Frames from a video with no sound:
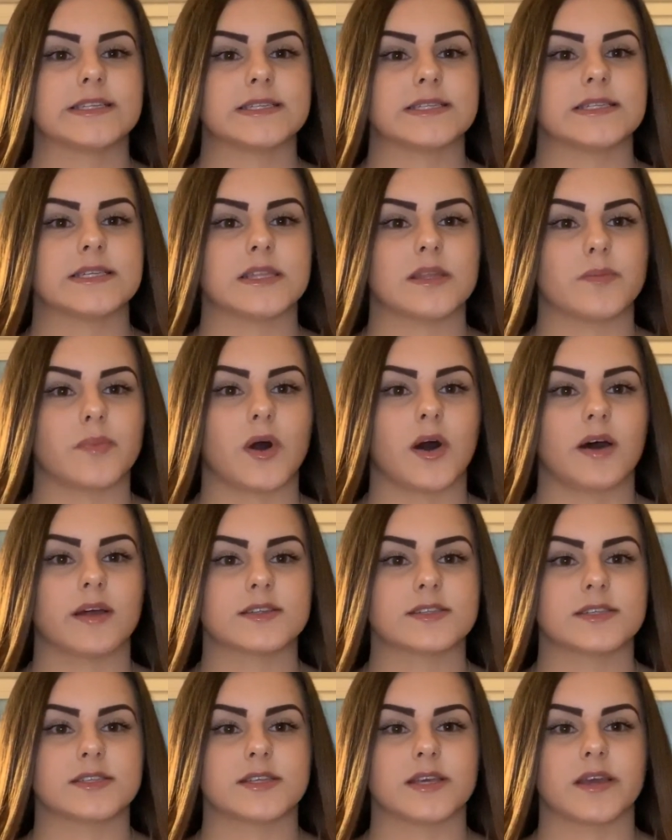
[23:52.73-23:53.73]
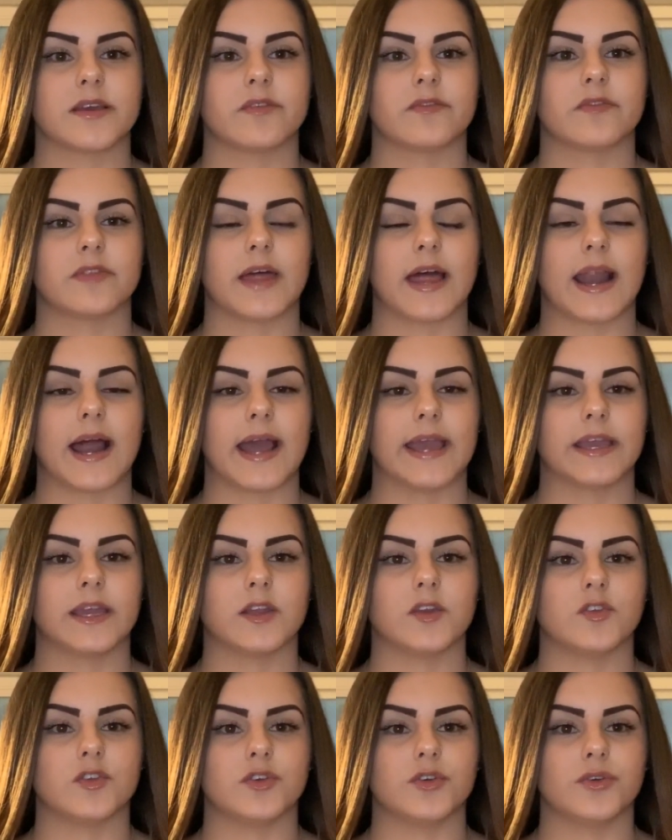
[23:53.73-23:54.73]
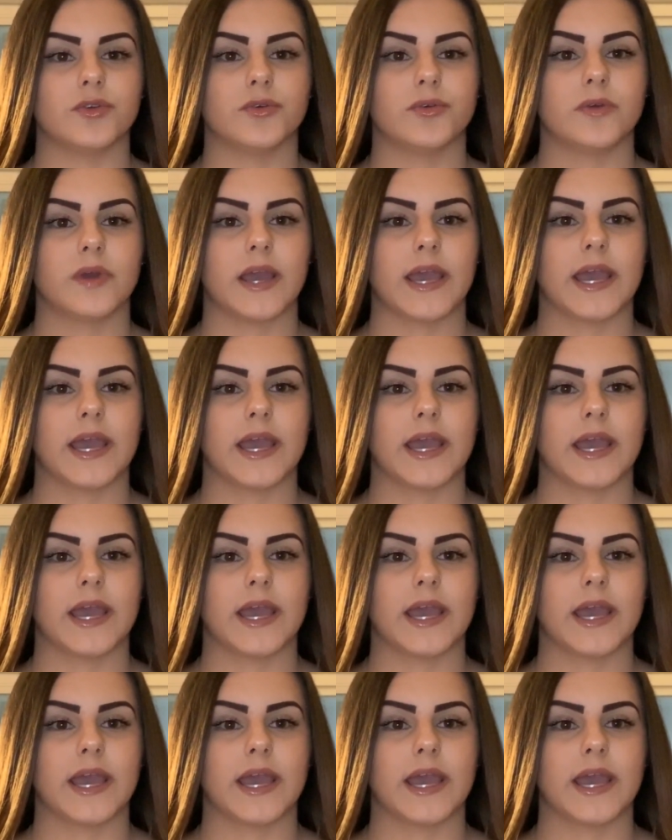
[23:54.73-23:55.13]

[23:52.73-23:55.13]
to see the positive that I can do,